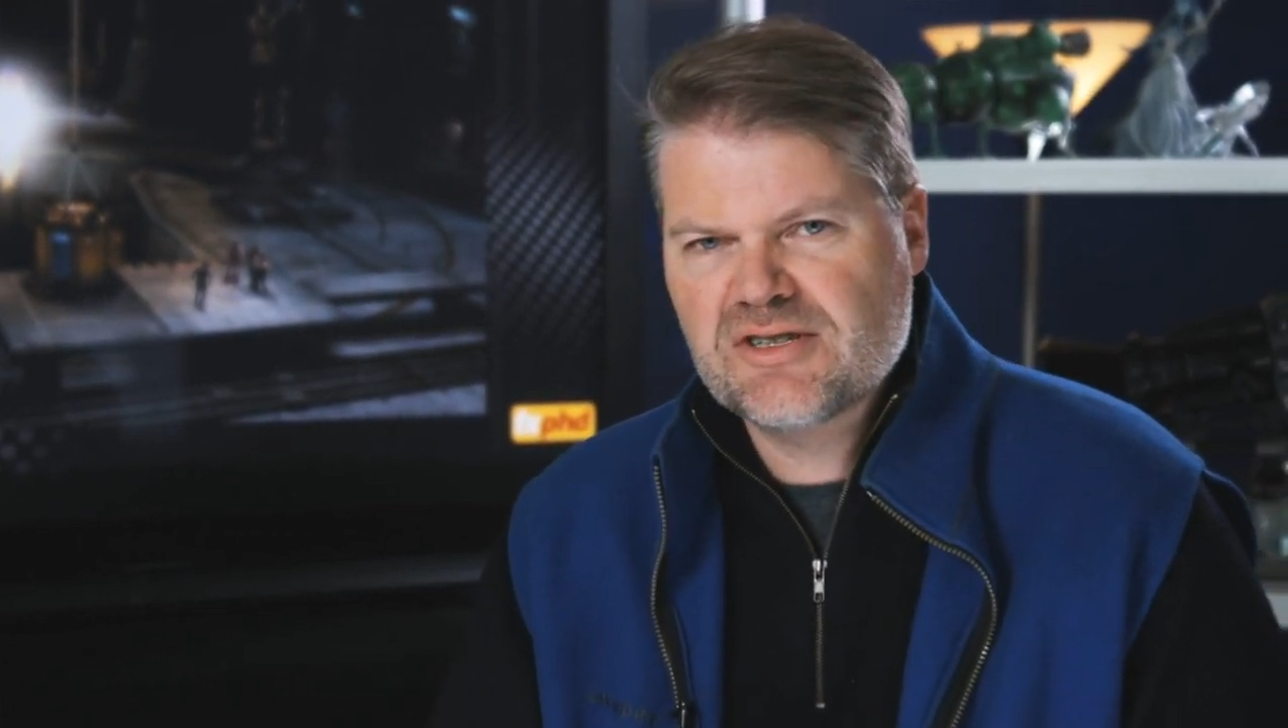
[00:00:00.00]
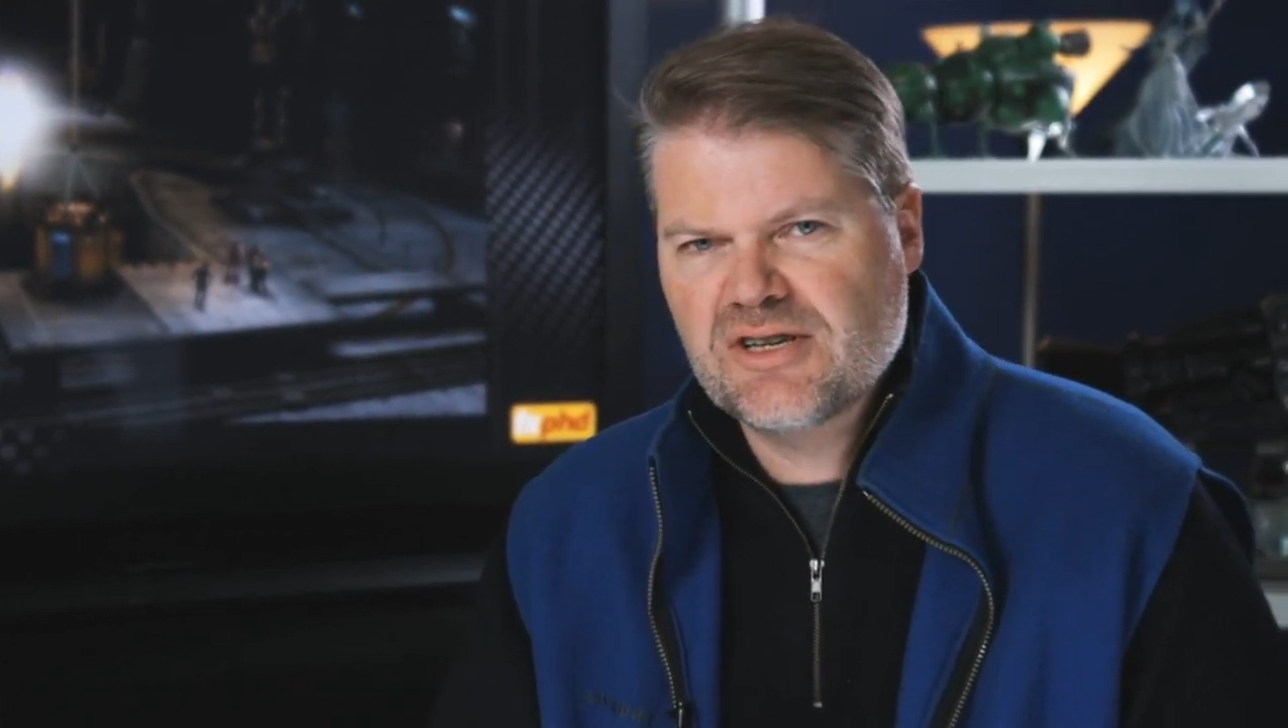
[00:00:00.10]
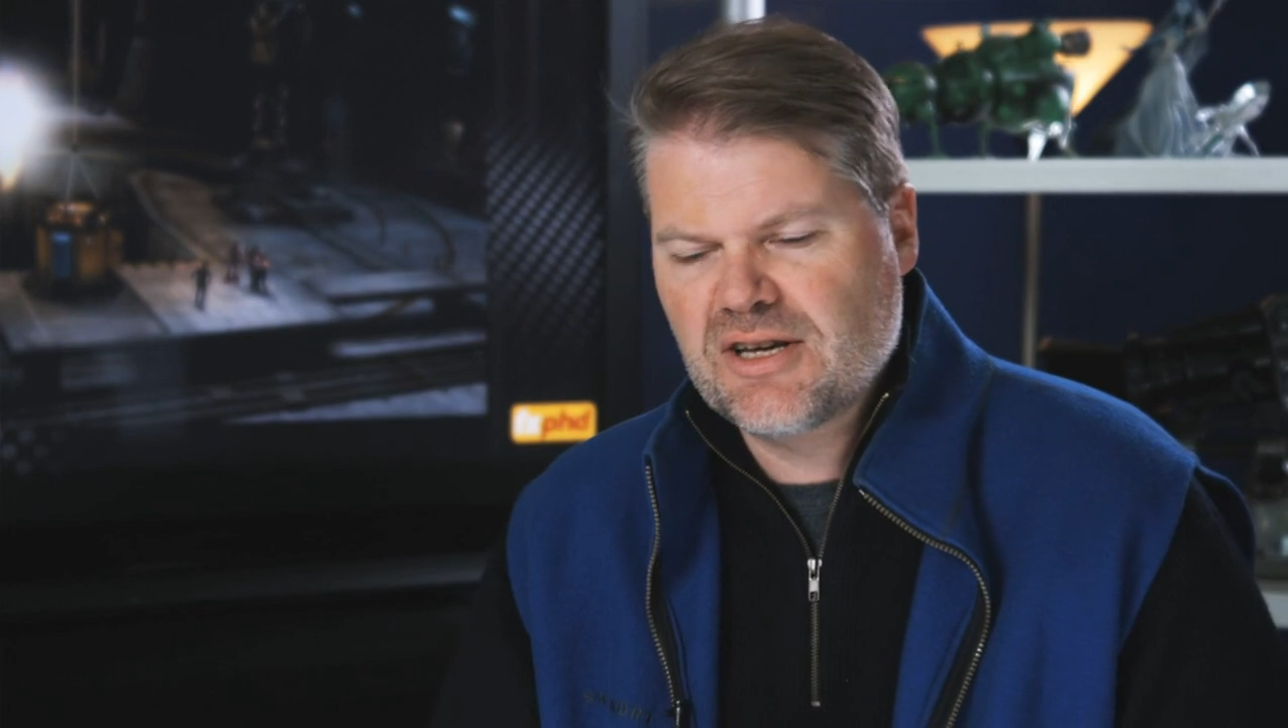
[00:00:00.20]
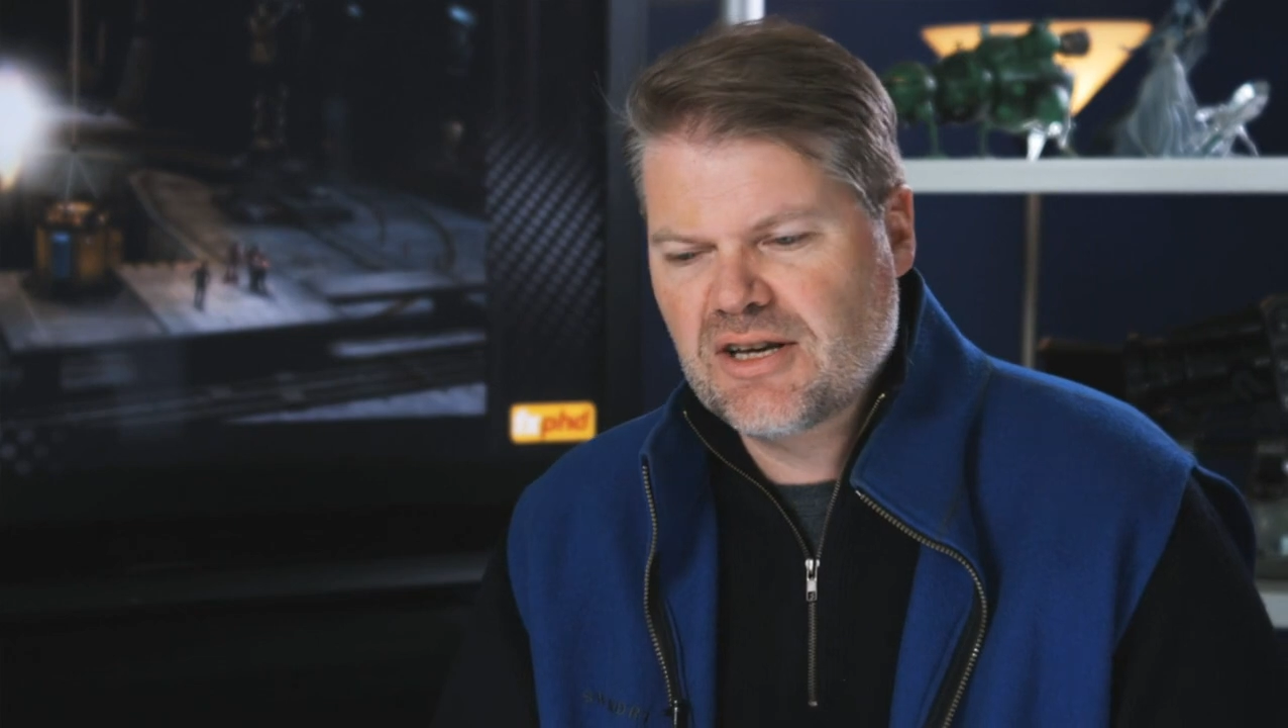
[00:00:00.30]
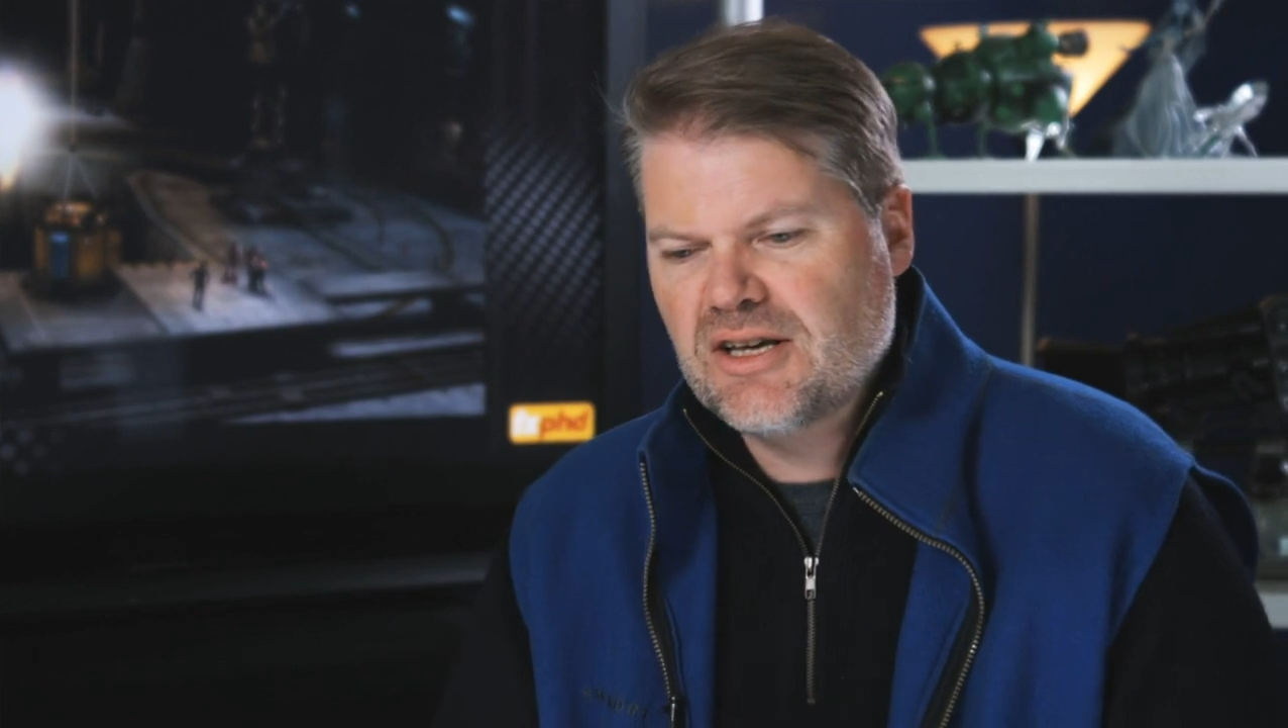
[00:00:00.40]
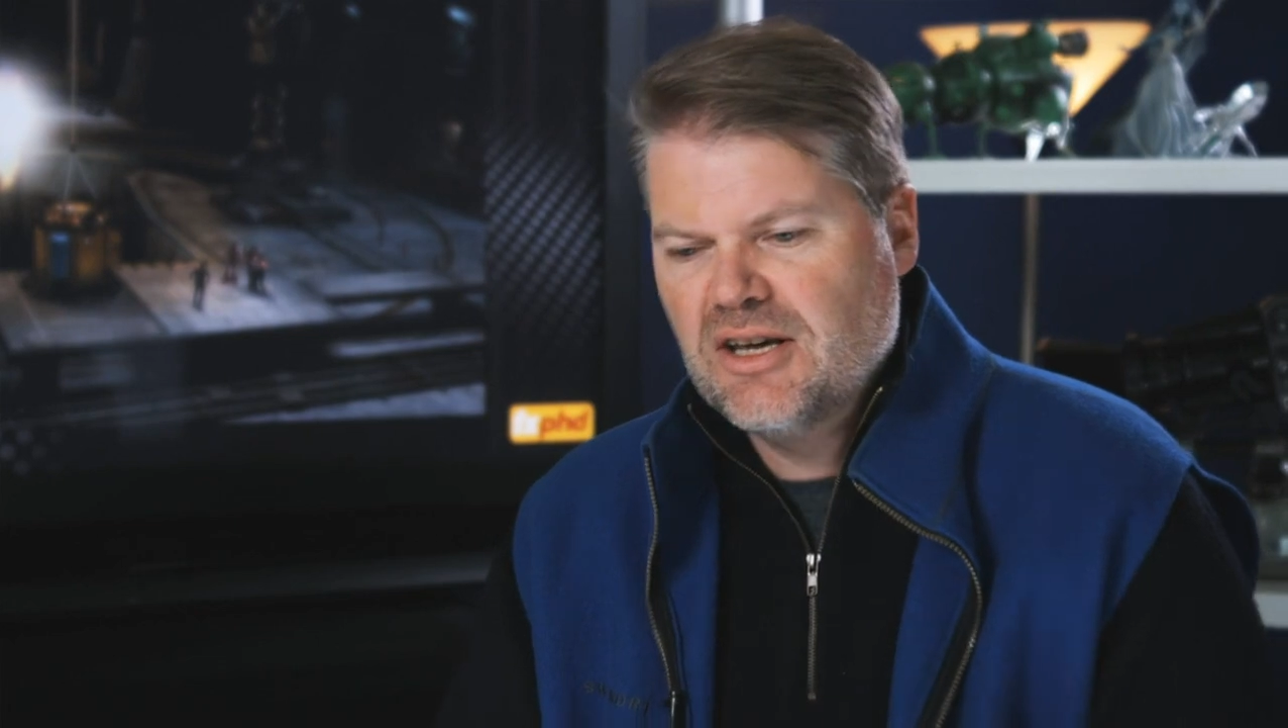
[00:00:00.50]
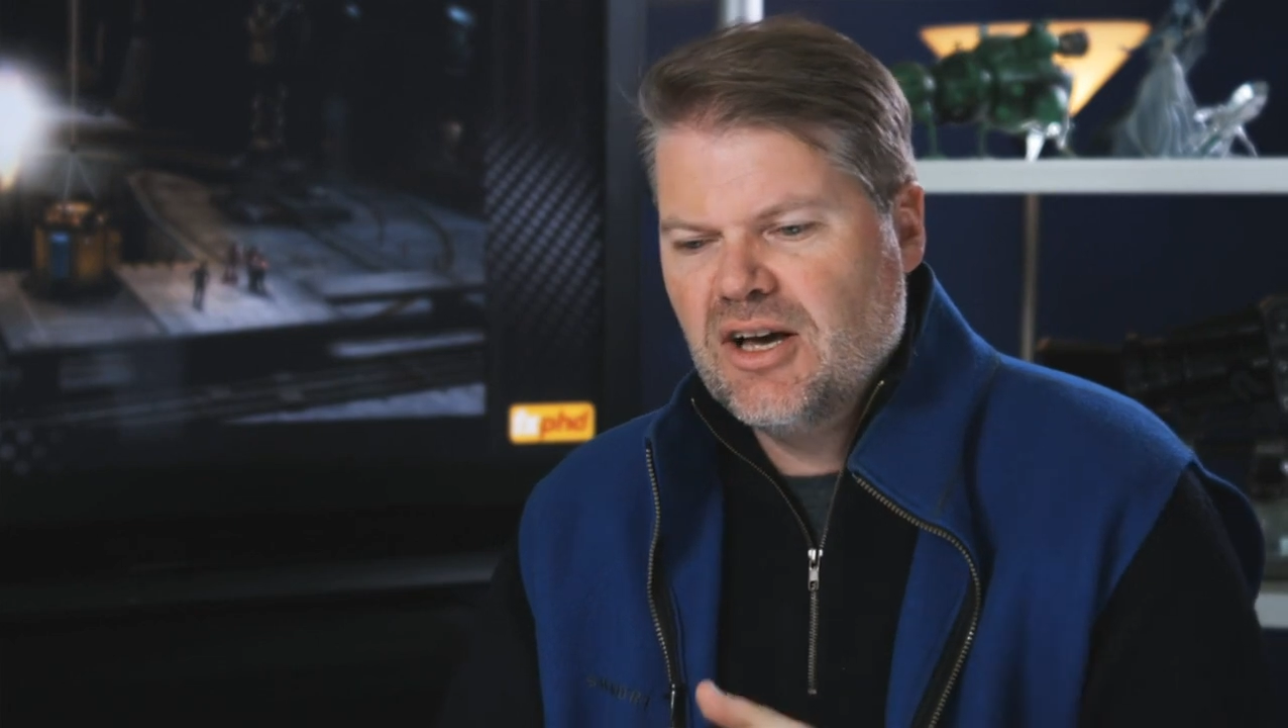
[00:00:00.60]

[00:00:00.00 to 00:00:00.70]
sitting